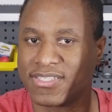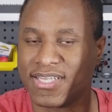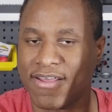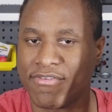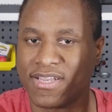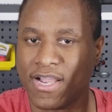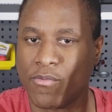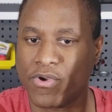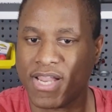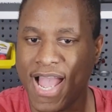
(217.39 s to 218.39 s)
that I feel like
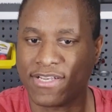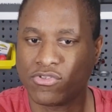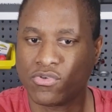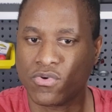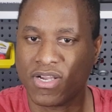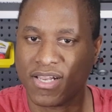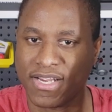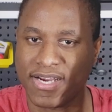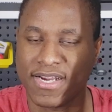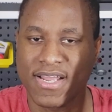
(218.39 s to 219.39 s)
were not too
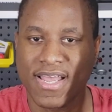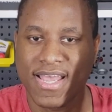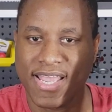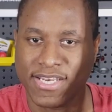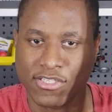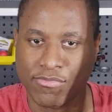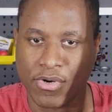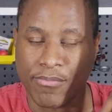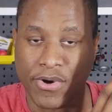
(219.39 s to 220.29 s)
clear in this book.